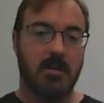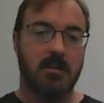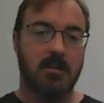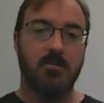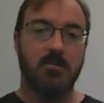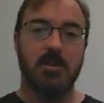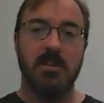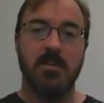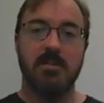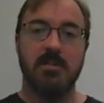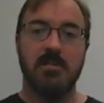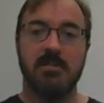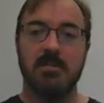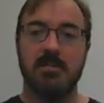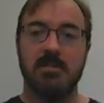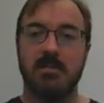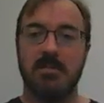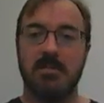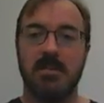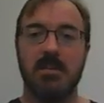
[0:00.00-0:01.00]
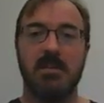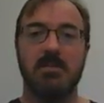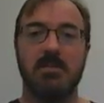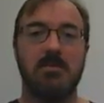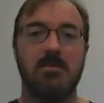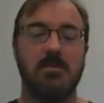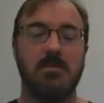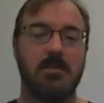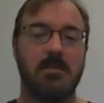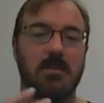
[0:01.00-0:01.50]
the way this is, and it
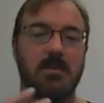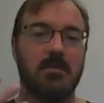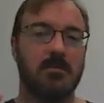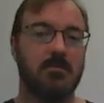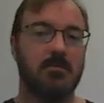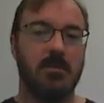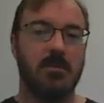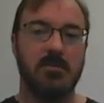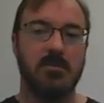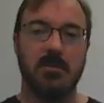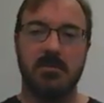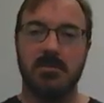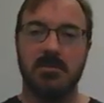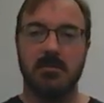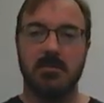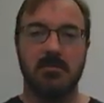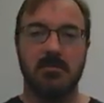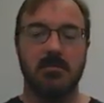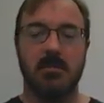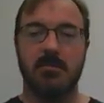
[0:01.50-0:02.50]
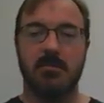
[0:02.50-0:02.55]
gives you just a